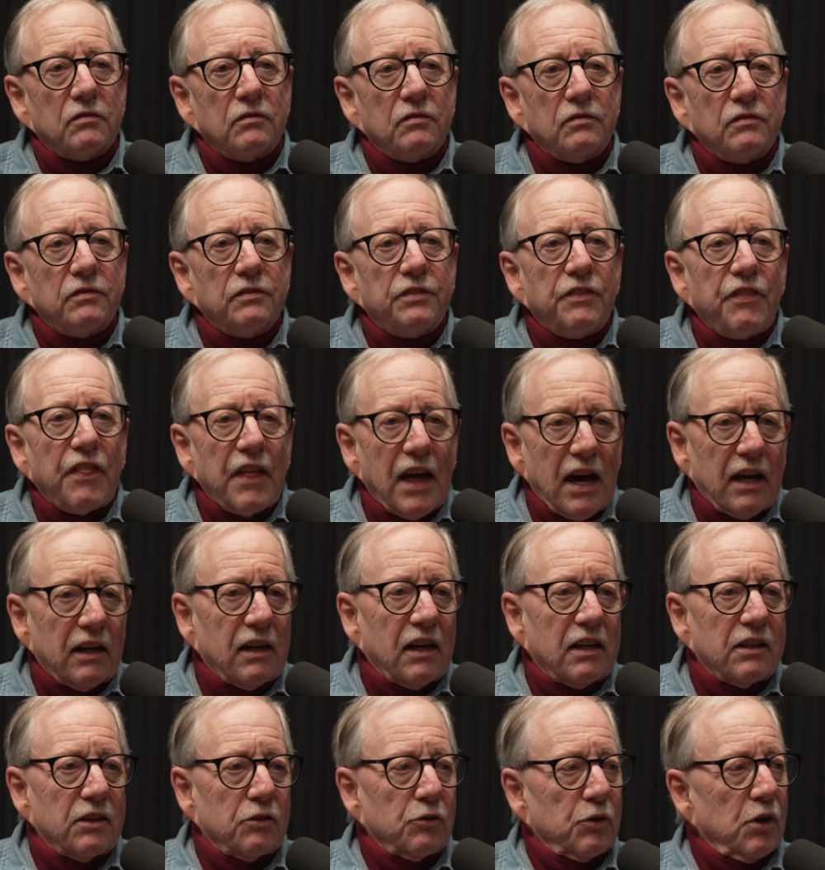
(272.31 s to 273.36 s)
Mm,
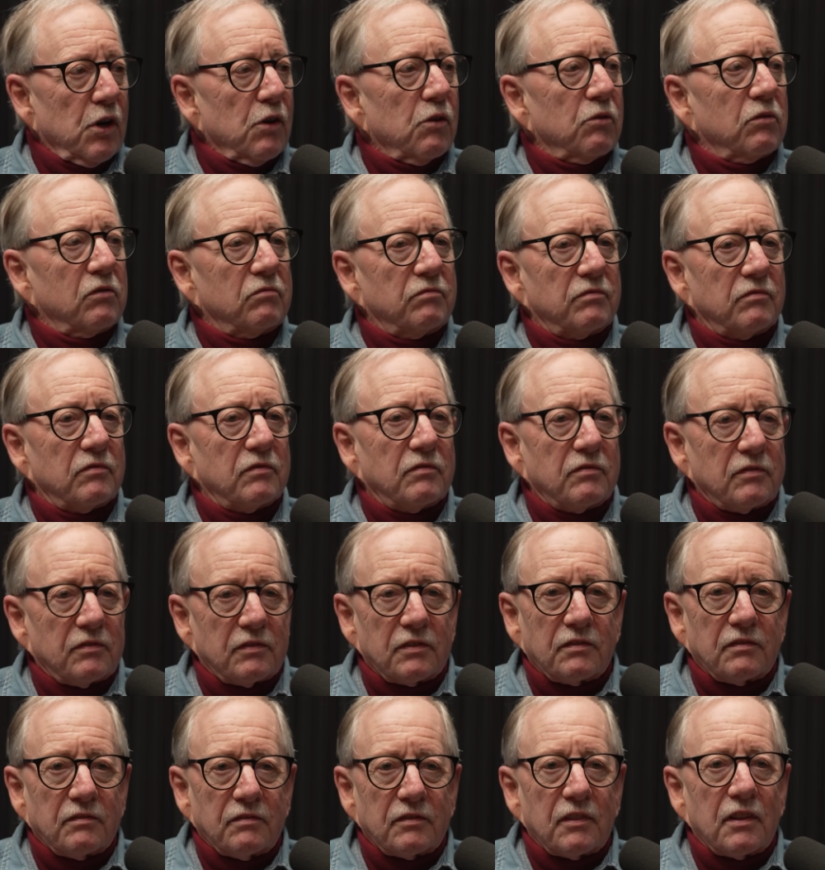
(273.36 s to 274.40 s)
that I don't know.
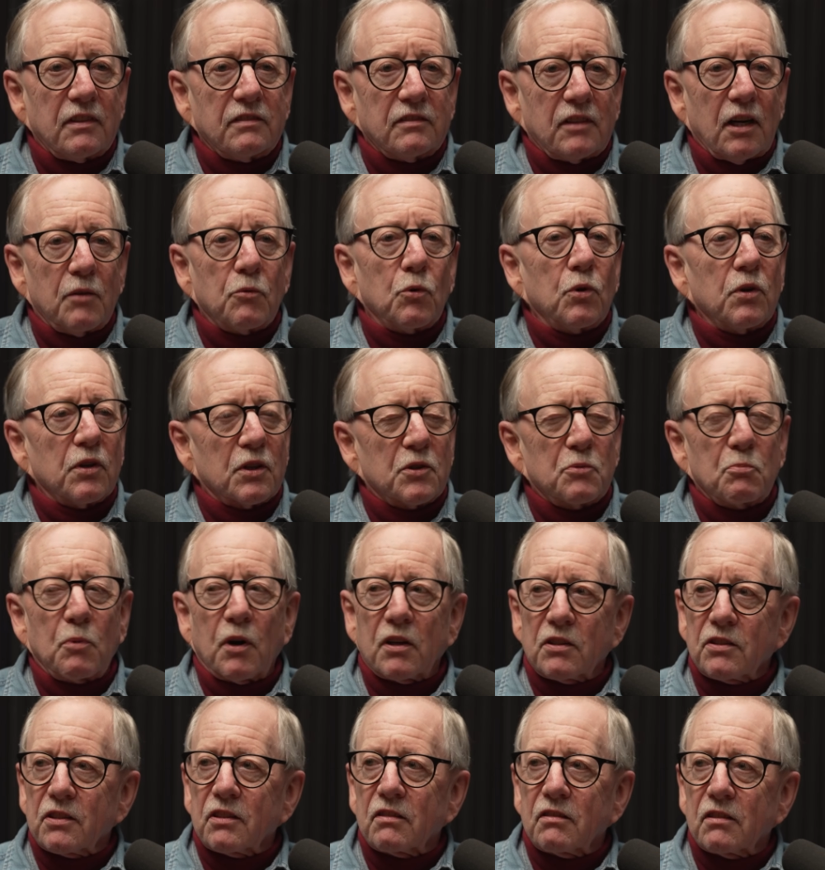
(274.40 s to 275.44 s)
I will
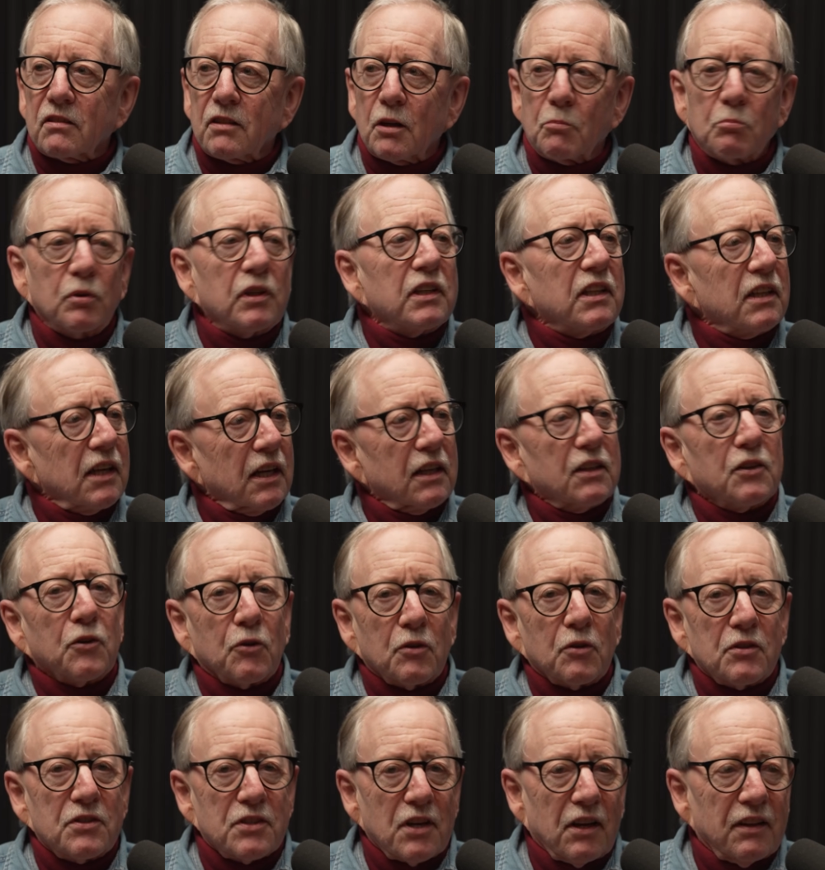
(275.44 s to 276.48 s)
express complete
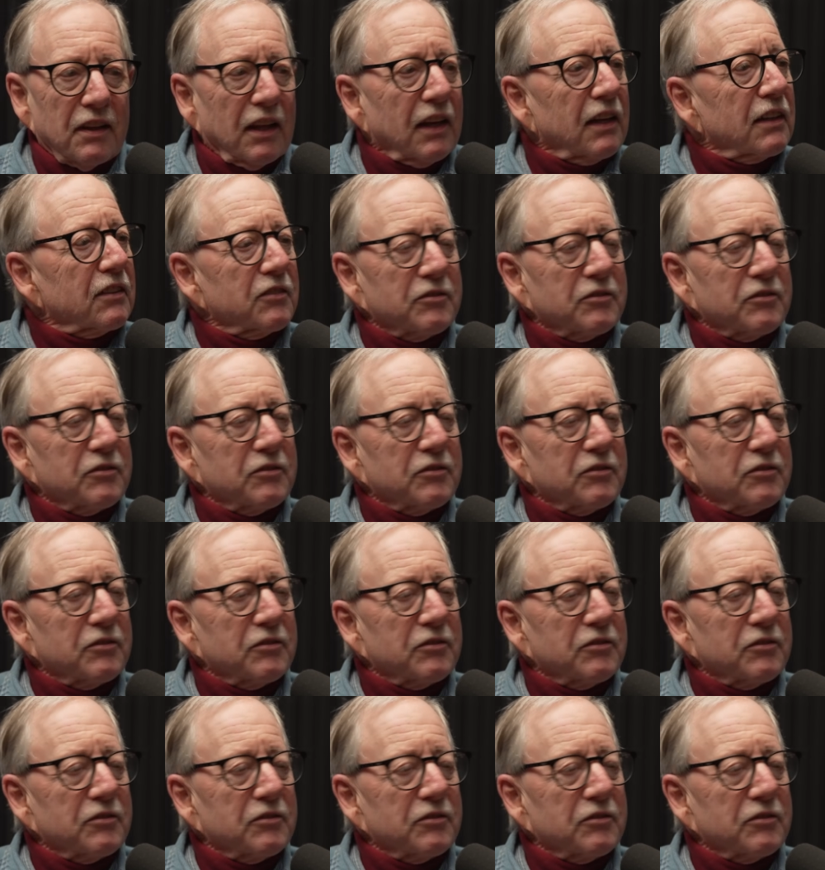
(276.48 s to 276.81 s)
ignorance on that.